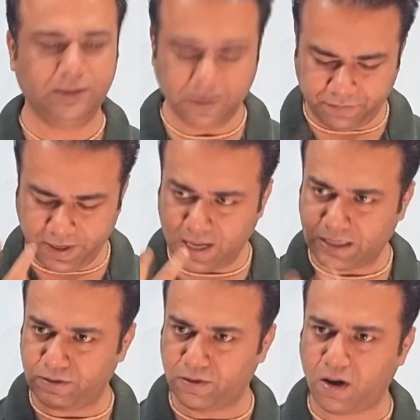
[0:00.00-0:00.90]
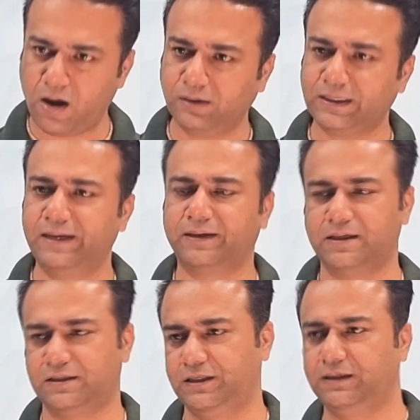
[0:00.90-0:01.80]
Either we are not
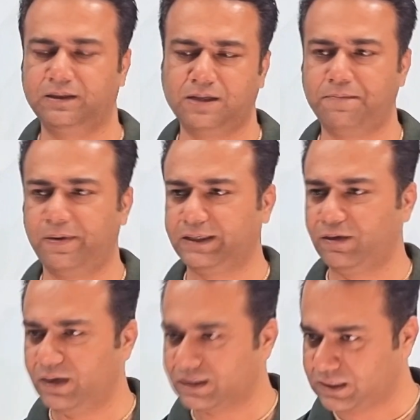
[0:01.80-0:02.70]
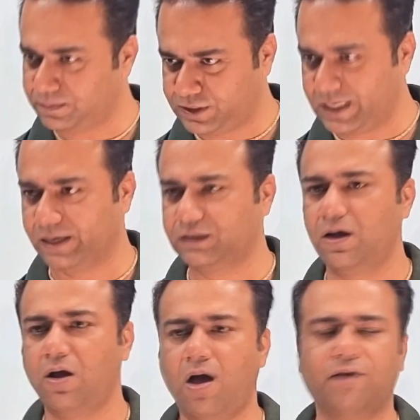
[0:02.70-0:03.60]
interested in the particular subject